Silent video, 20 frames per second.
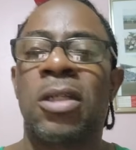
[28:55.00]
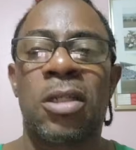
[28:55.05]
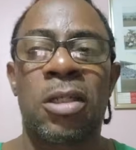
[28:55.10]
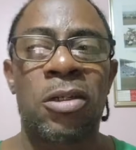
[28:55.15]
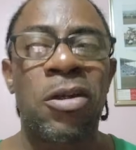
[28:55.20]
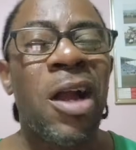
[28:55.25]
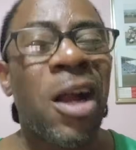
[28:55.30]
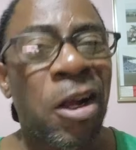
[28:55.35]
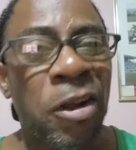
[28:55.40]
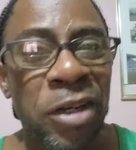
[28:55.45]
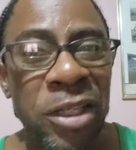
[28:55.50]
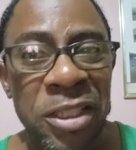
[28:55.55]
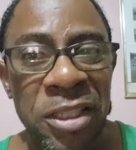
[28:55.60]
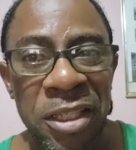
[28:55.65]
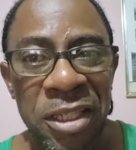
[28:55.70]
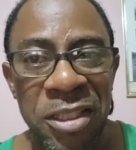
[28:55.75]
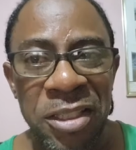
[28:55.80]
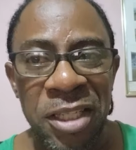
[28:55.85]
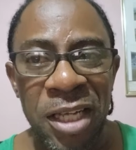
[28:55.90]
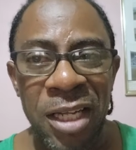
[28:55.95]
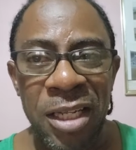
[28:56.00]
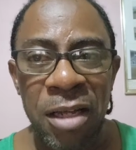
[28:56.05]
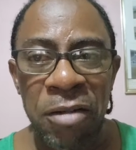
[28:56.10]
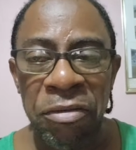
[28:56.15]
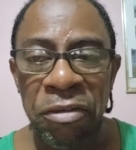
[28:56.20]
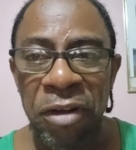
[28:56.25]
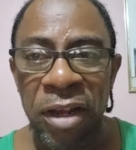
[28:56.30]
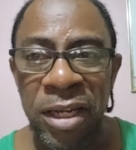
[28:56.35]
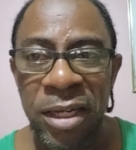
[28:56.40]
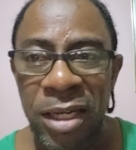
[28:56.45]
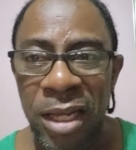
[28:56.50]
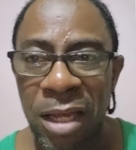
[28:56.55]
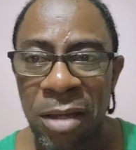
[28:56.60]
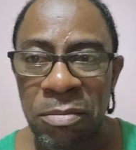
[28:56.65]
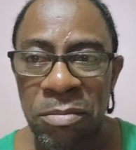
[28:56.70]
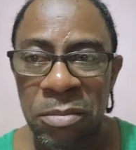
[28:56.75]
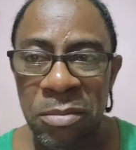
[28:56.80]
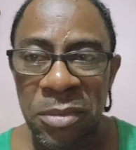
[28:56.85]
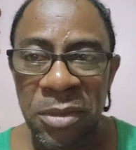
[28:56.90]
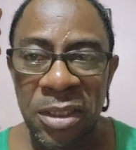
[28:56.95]
Cracker Teeth and your friend
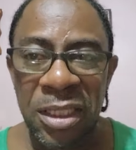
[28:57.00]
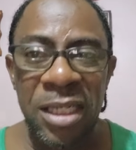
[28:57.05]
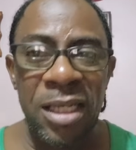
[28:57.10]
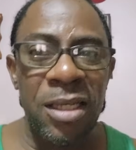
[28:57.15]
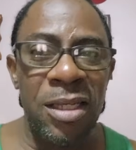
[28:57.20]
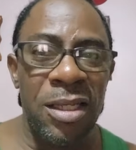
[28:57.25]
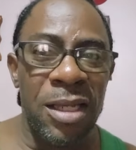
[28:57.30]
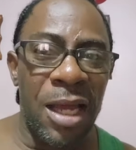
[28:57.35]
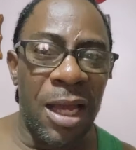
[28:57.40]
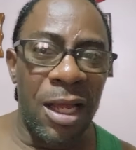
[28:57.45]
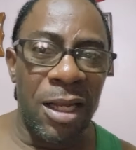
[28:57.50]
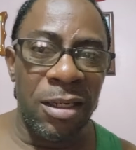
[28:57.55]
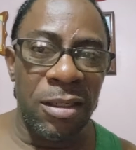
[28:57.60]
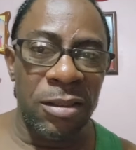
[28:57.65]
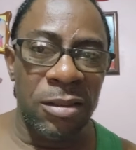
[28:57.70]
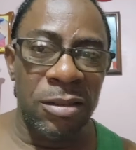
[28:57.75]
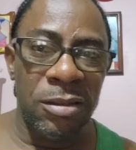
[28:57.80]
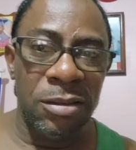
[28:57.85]
them. T-Girl.